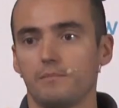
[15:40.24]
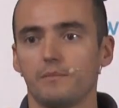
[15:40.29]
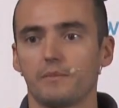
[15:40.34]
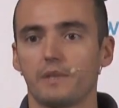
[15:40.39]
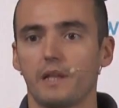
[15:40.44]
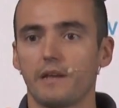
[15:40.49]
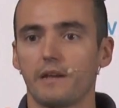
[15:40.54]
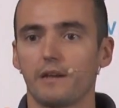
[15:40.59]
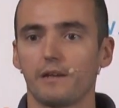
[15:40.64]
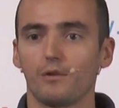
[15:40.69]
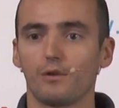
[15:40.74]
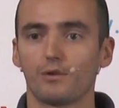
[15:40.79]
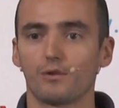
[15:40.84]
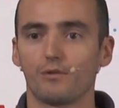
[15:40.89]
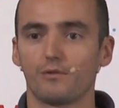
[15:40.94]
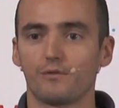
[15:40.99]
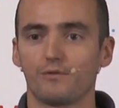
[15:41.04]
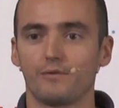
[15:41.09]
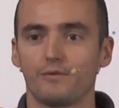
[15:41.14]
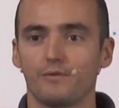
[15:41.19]
like a lot
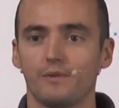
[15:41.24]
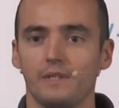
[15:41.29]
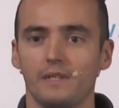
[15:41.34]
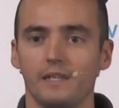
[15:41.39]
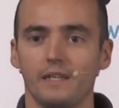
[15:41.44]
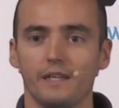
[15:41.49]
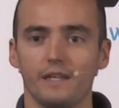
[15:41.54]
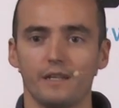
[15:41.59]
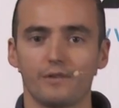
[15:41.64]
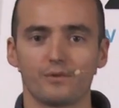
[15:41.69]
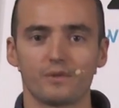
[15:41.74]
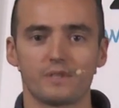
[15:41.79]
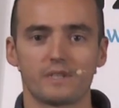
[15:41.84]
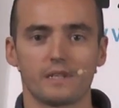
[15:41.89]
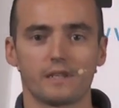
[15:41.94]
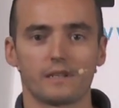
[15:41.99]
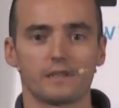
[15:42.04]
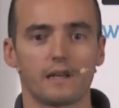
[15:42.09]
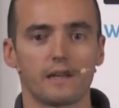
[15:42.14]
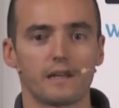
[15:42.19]
of
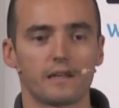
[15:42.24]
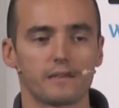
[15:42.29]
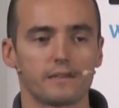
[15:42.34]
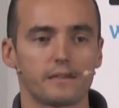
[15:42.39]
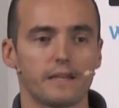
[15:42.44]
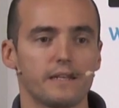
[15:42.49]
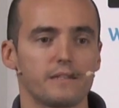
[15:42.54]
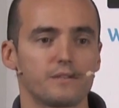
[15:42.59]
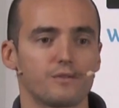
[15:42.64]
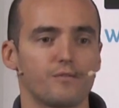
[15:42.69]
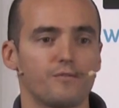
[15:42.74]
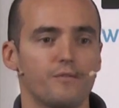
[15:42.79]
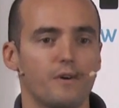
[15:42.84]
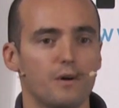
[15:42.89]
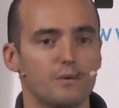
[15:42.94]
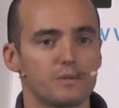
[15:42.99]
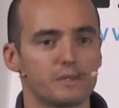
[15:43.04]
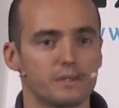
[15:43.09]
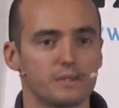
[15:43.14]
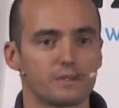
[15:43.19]
interesting, like tens of
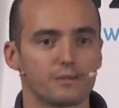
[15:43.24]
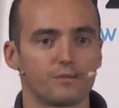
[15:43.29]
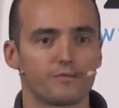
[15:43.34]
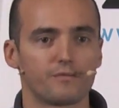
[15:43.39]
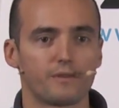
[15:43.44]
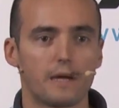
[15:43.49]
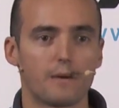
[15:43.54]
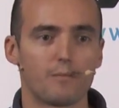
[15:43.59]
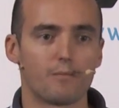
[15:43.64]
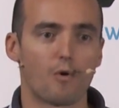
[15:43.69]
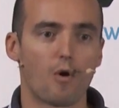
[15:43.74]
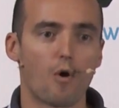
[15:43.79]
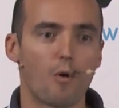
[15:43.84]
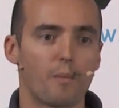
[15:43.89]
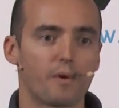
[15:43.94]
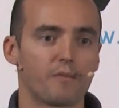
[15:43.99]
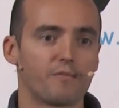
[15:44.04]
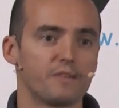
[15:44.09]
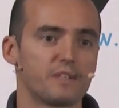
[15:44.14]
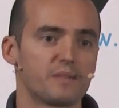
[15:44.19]
thousands of them
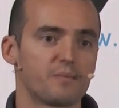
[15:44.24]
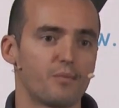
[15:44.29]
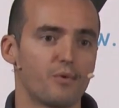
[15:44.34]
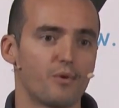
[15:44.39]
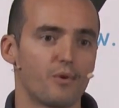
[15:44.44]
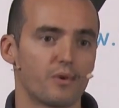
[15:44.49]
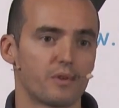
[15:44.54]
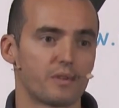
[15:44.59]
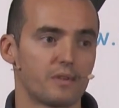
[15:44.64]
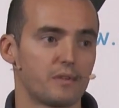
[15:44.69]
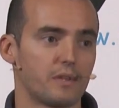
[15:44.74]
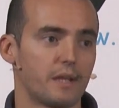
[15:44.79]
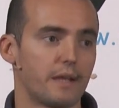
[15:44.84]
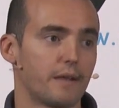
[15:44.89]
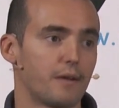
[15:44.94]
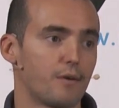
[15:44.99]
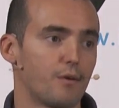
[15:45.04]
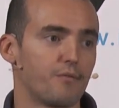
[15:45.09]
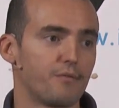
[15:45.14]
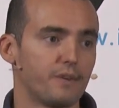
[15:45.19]
open this port
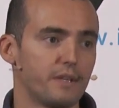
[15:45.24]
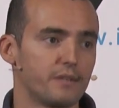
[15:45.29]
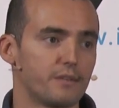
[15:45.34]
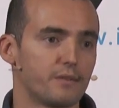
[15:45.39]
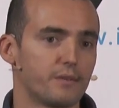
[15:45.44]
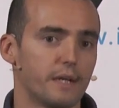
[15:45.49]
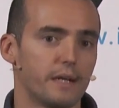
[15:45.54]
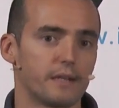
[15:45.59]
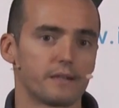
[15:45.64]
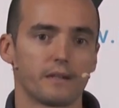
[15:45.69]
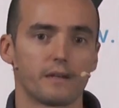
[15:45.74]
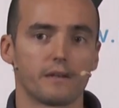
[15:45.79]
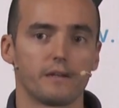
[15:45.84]
like on the internet,